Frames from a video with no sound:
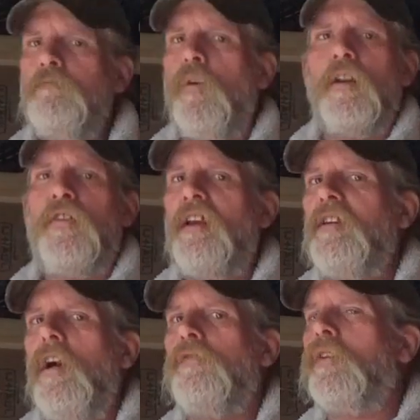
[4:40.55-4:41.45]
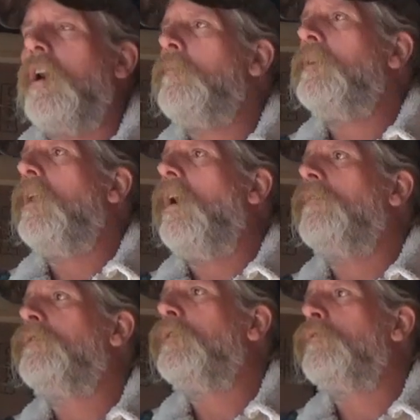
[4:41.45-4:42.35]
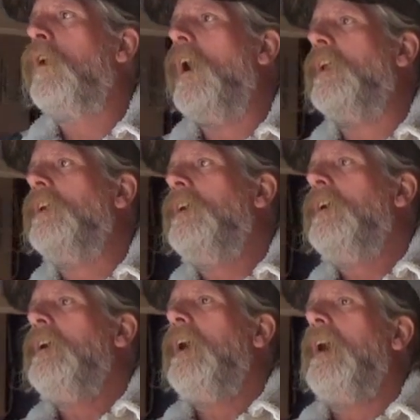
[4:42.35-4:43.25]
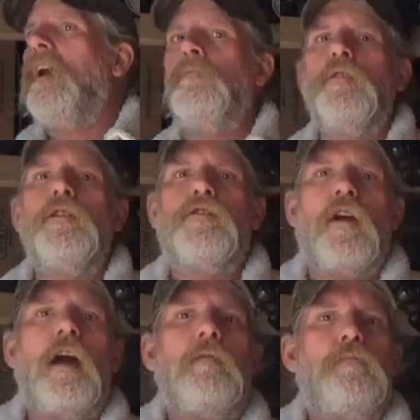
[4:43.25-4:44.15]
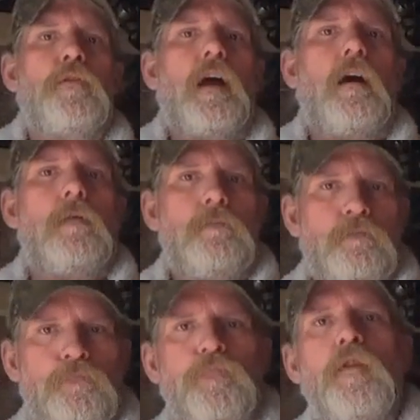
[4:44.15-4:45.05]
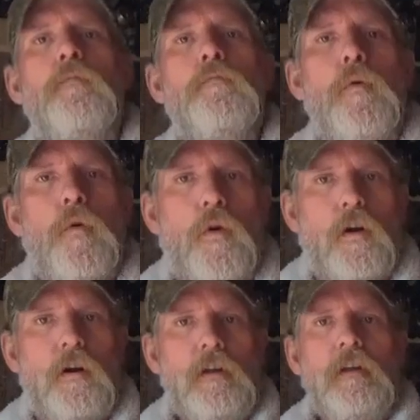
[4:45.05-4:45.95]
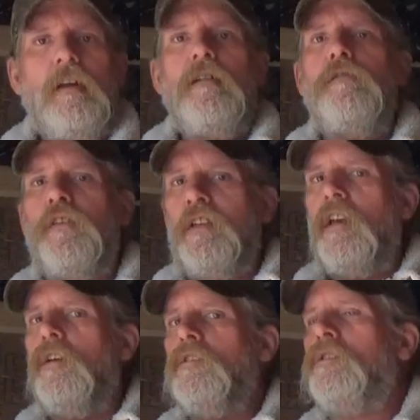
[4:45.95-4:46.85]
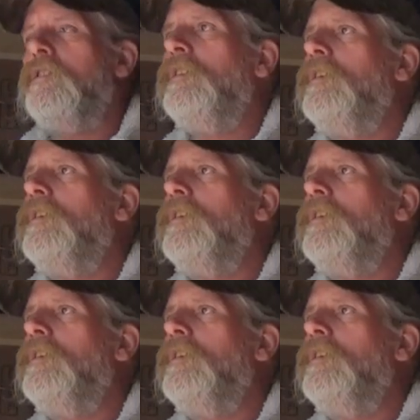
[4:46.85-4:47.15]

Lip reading: I want to thank y'all for coming along for the ride. I am going to try and put out more videos